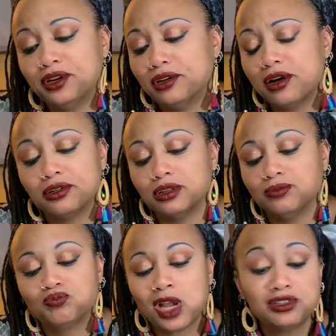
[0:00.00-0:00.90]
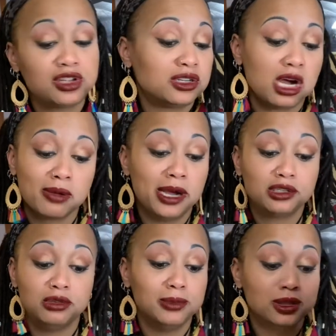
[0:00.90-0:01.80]
I don't know. I just start talking back to
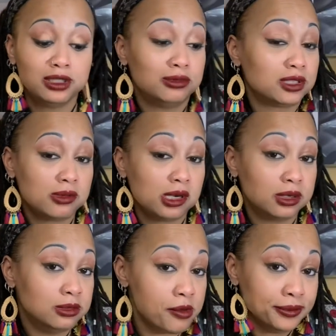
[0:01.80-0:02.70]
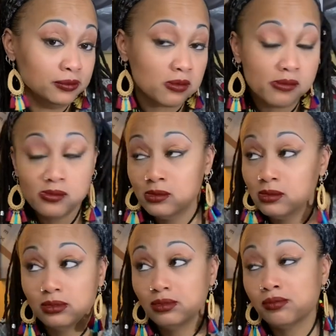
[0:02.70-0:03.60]
them because they won't stop talking.
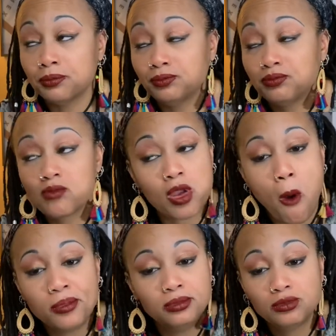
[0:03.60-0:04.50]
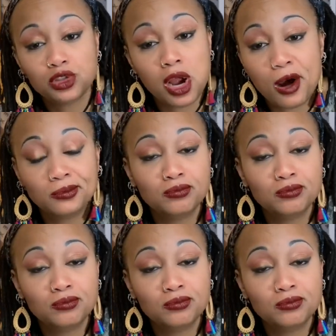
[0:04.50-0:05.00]
Hmm. Well.